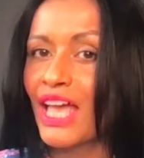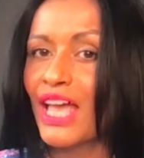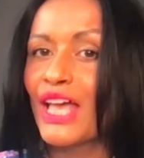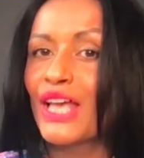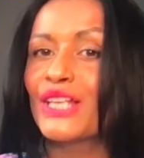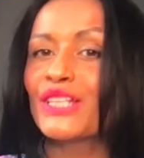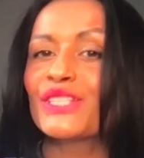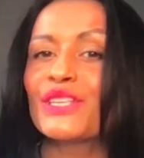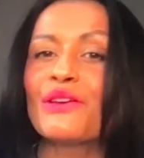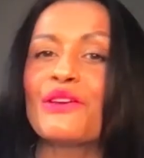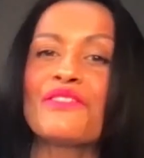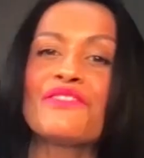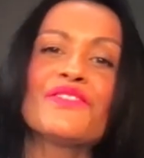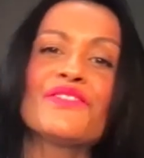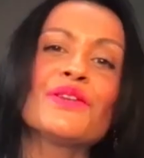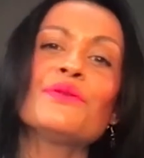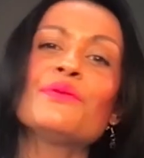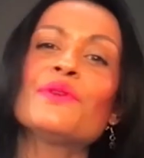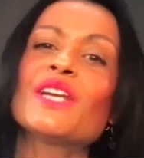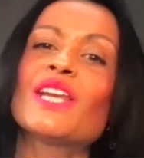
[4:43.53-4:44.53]
So if you
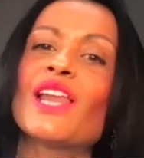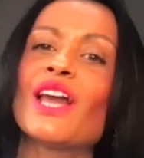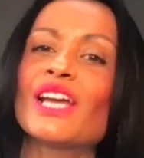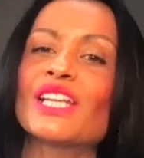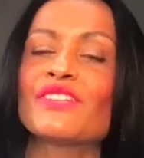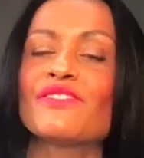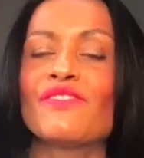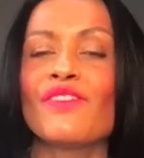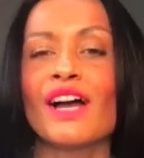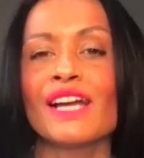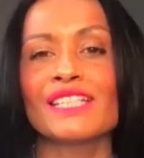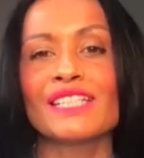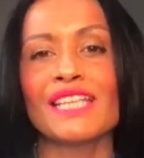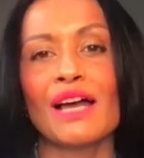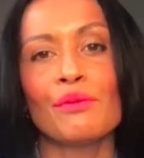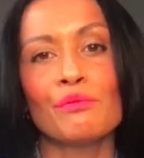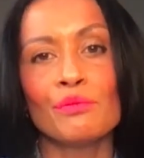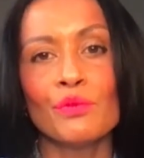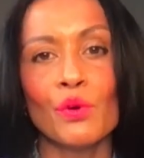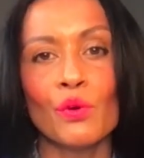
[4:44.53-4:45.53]
would like to find out
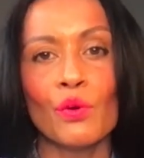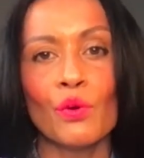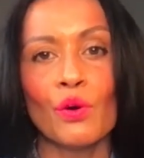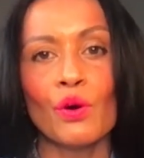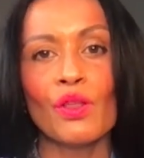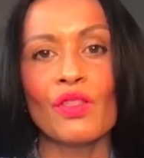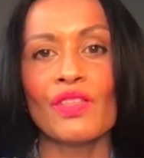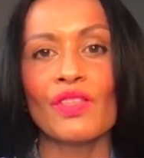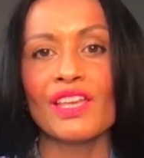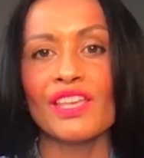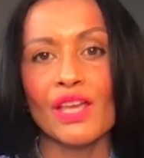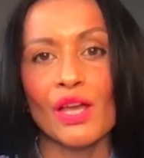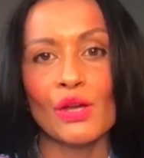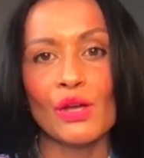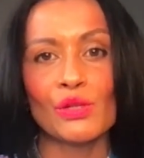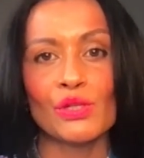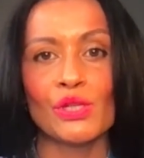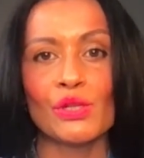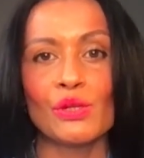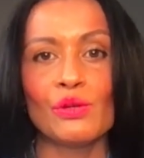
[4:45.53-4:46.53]
more, then go
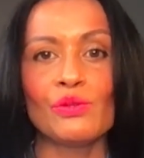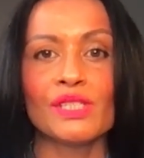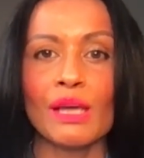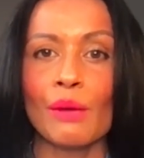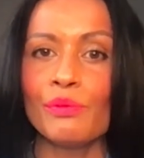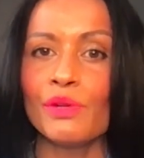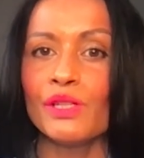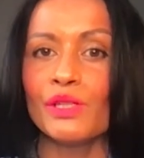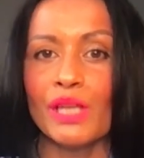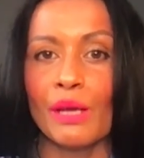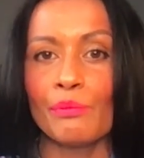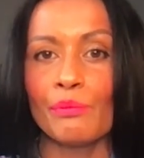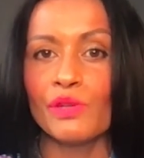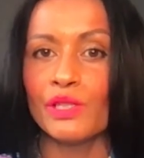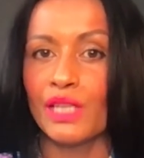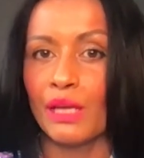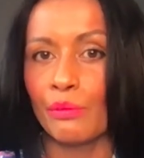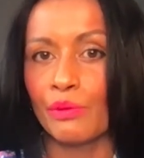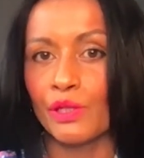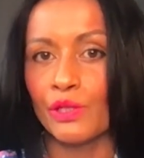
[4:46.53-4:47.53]
to
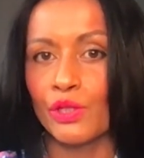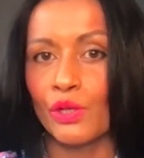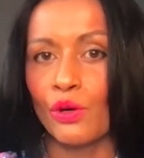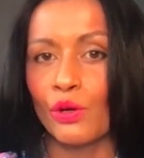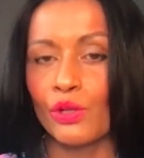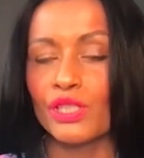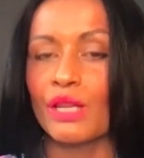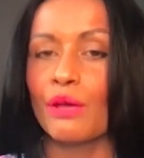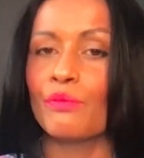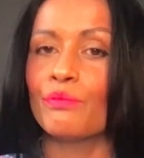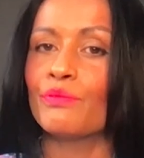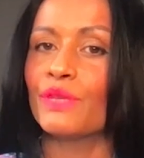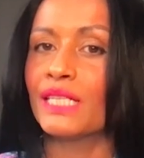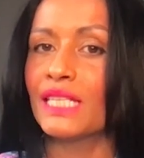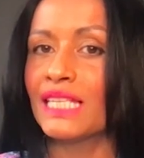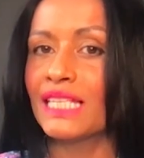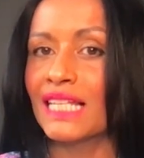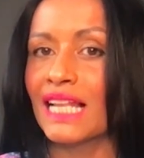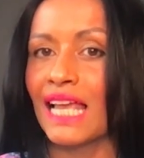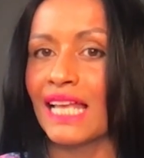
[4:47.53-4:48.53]

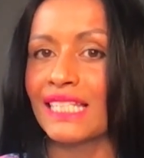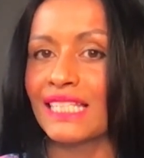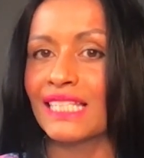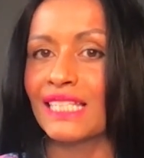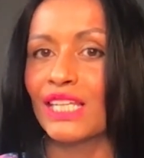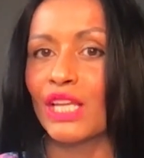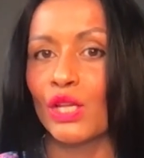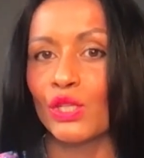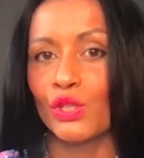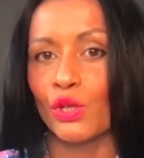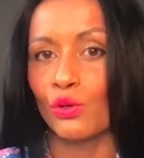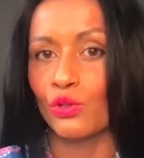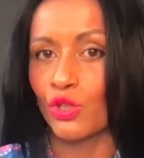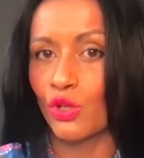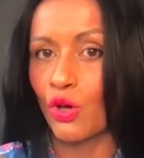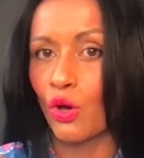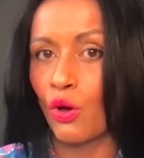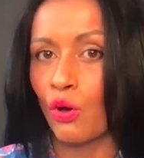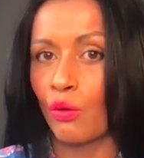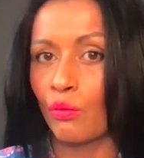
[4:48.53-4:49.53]

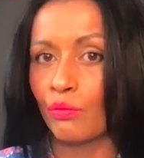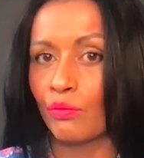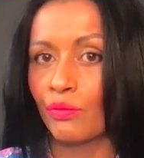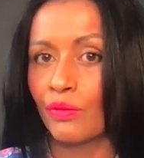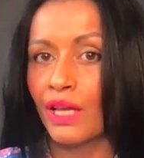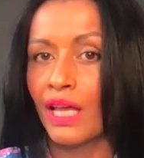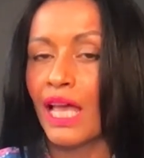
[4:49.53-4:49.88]
www.mrsglasson.com.